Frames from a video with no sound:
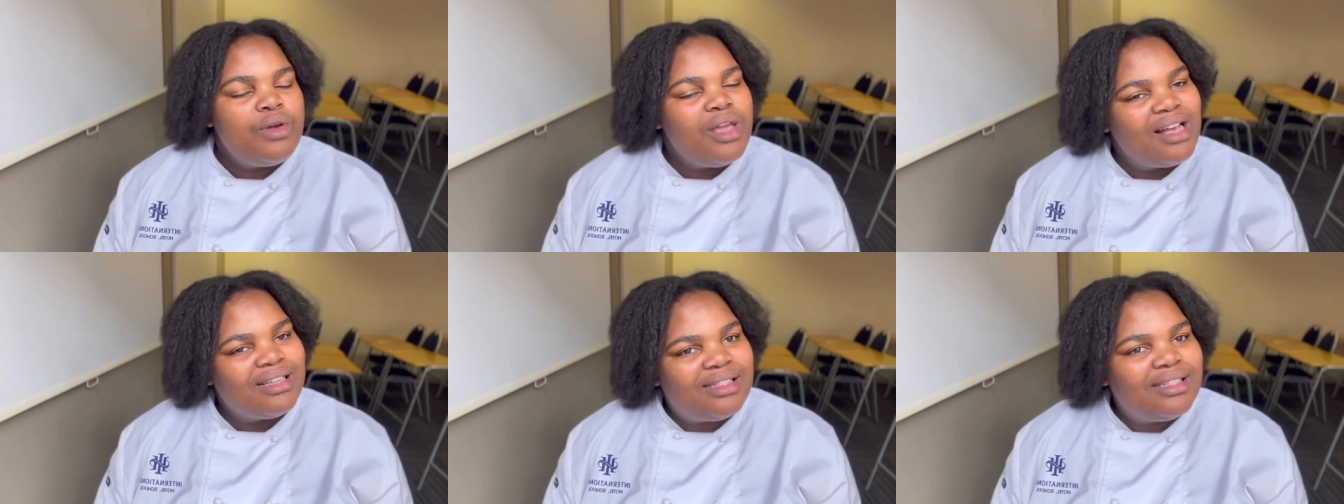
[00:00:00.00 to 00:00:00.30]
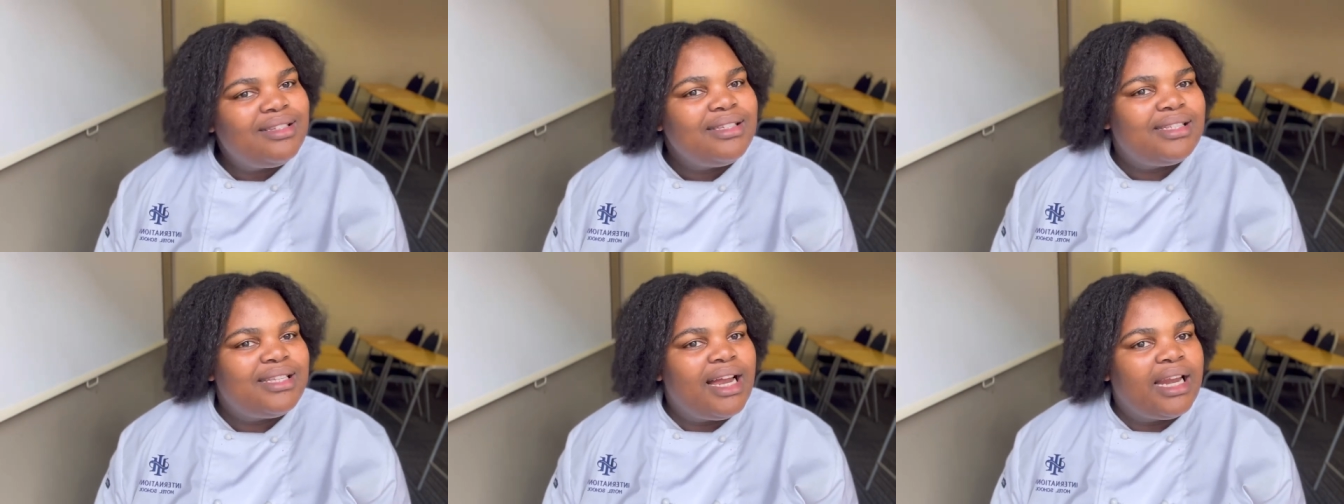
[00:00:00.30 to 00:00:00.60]
you're
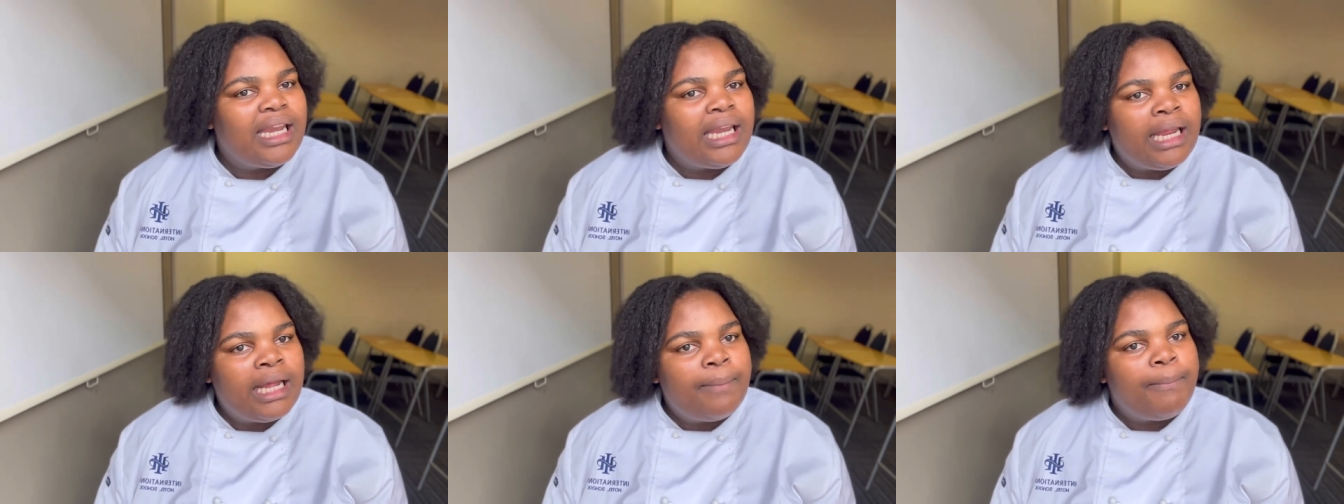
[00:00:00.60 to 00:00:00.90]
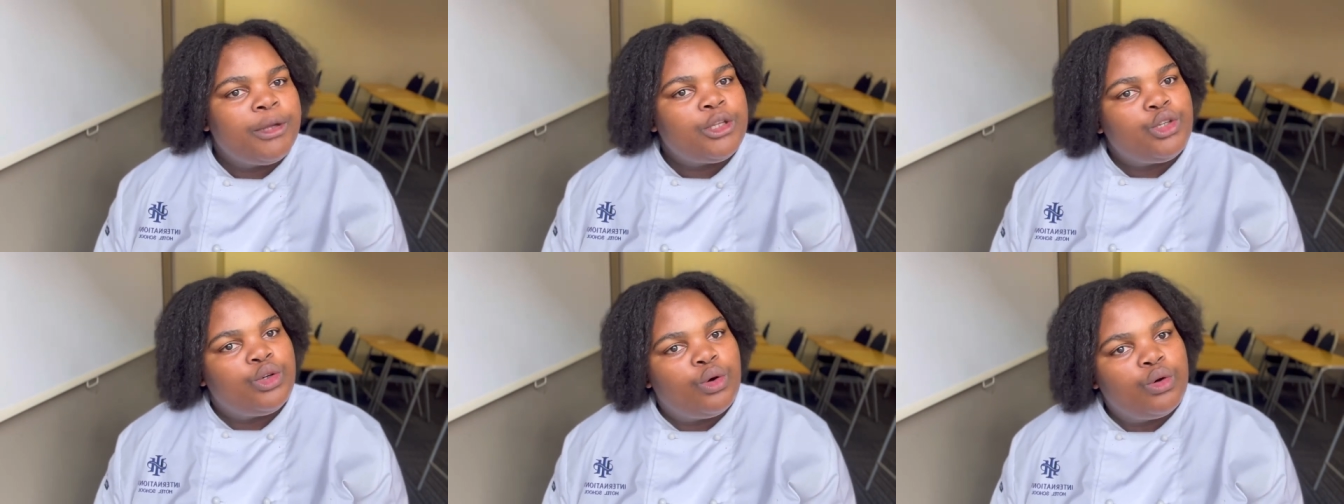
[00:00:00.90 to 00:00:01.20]
still studying,
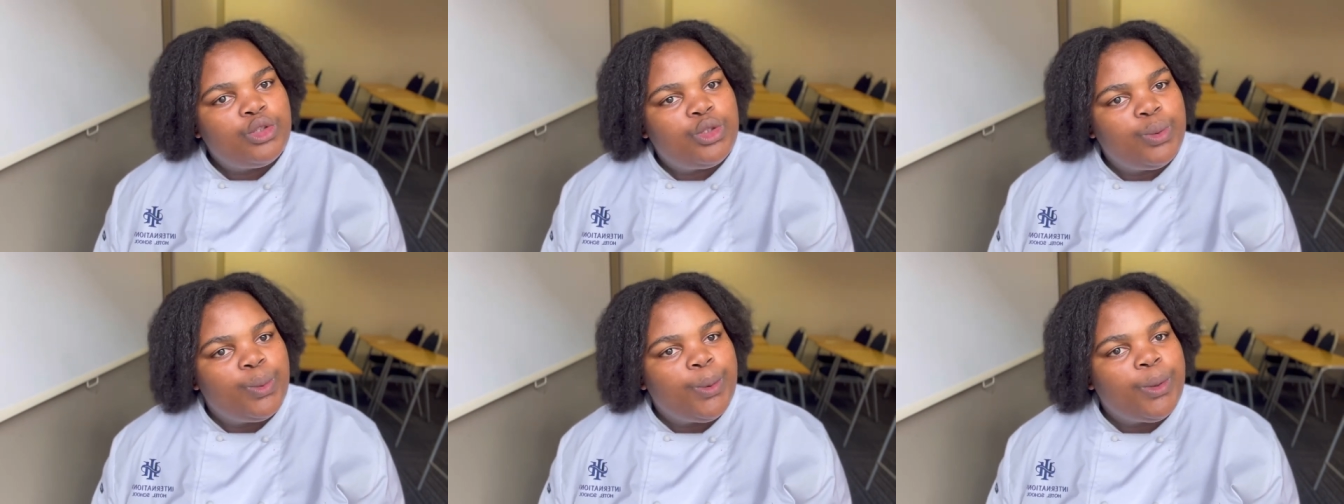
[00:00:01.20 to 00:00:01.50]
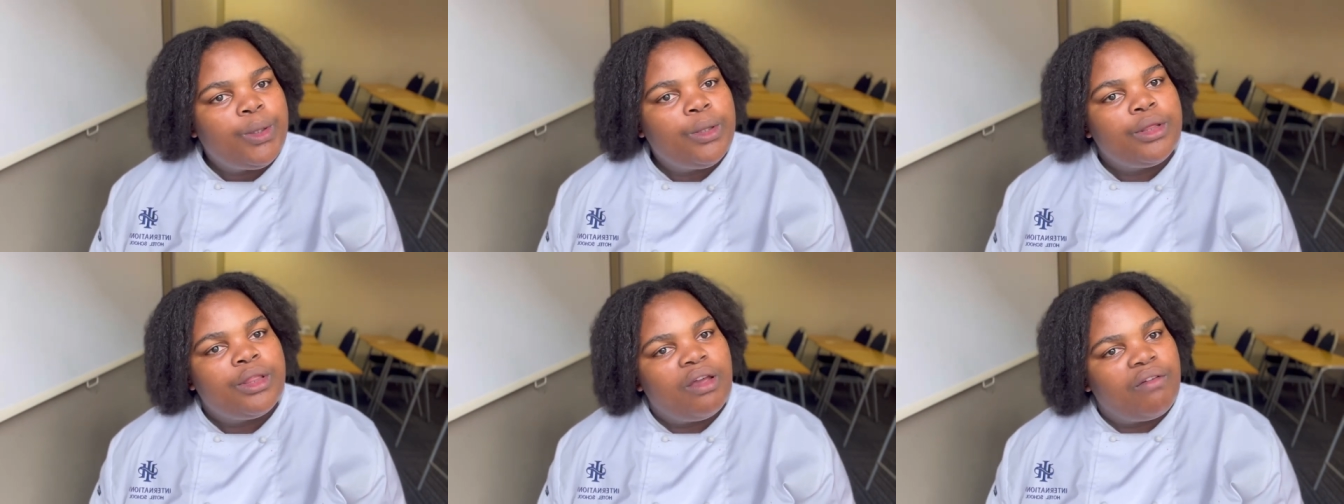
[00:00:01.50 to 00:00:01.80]
but you go to
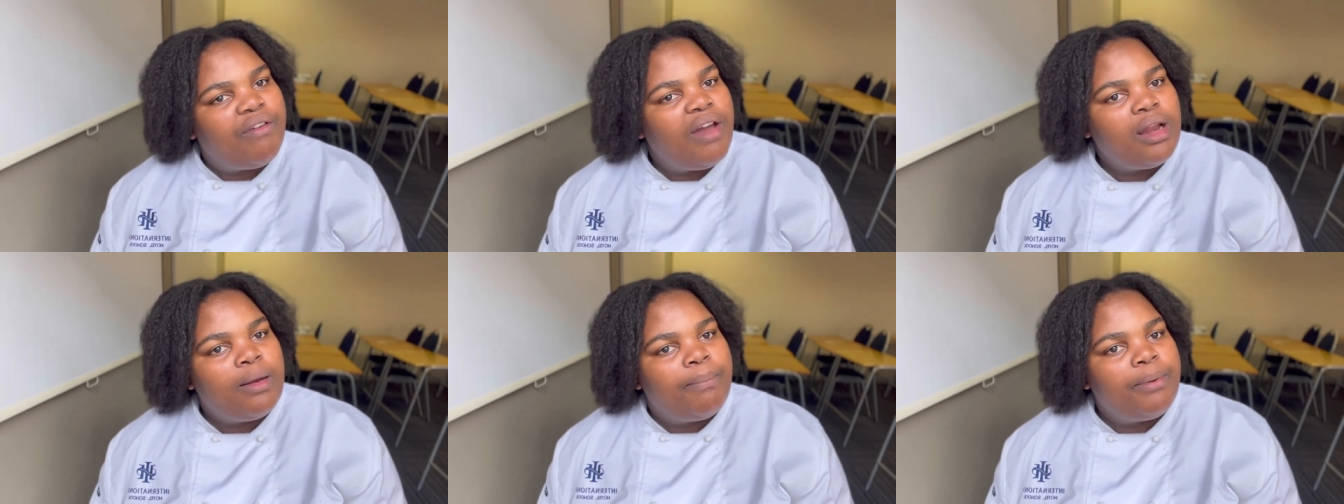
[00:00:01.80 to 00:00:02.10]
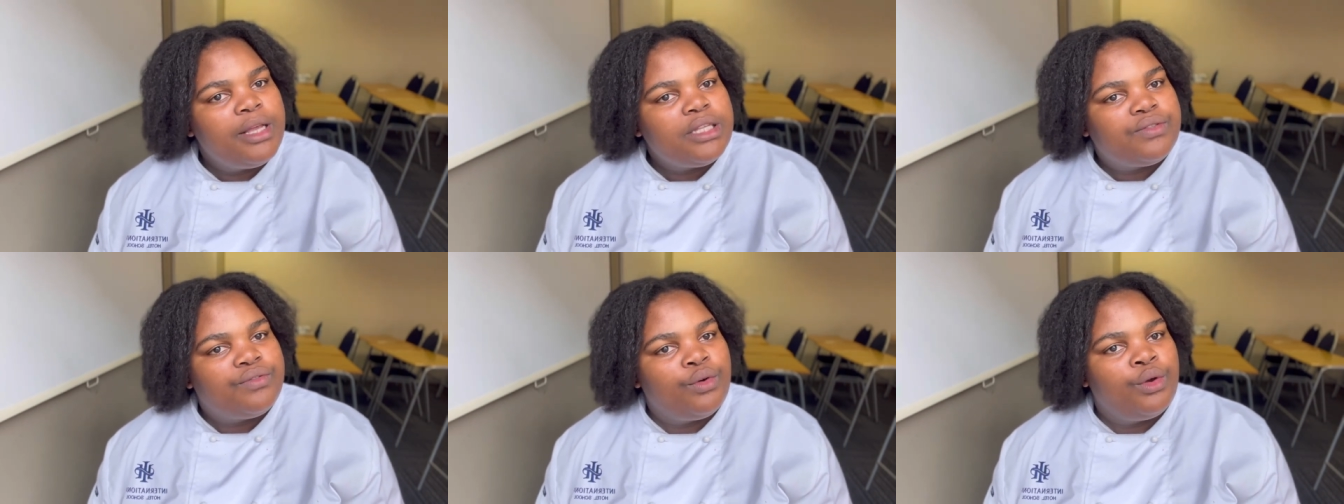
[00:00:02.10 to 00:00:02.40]
work, they find a
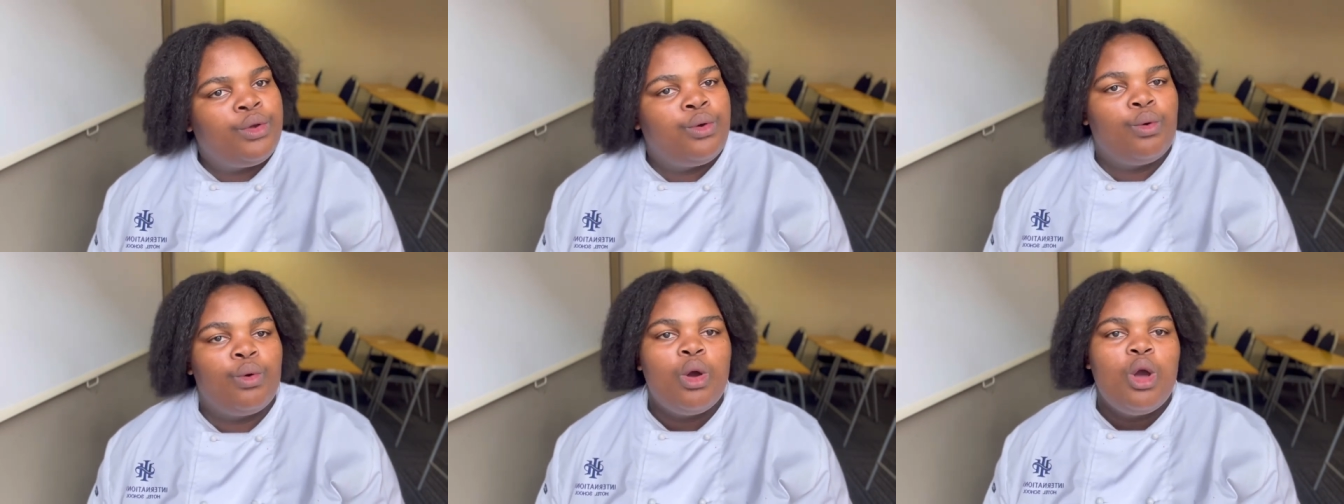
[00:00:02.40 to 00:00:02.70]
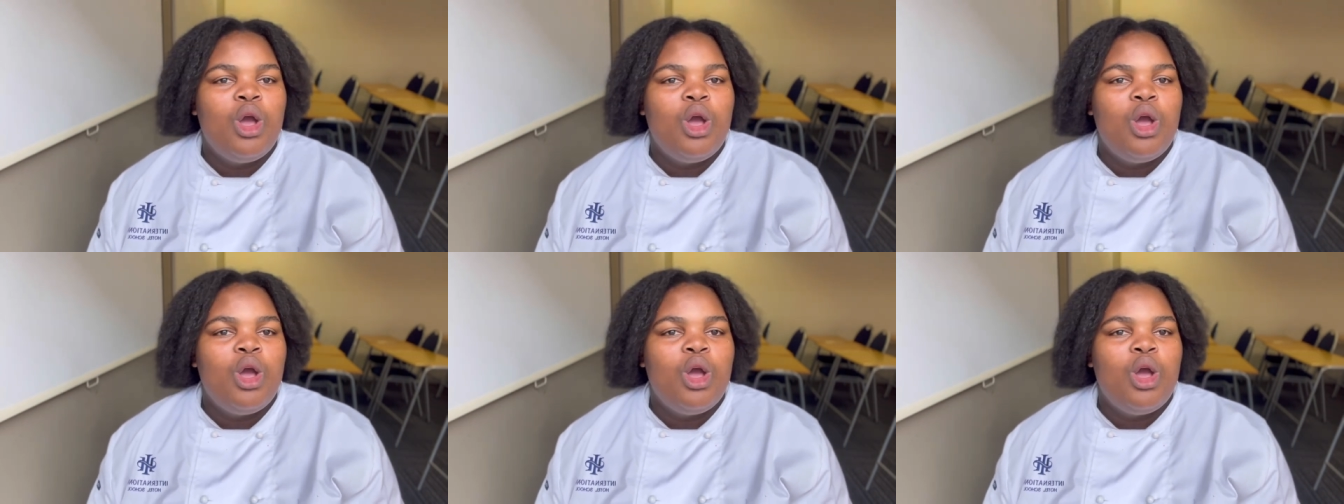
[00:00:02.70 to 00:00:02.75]
place for you.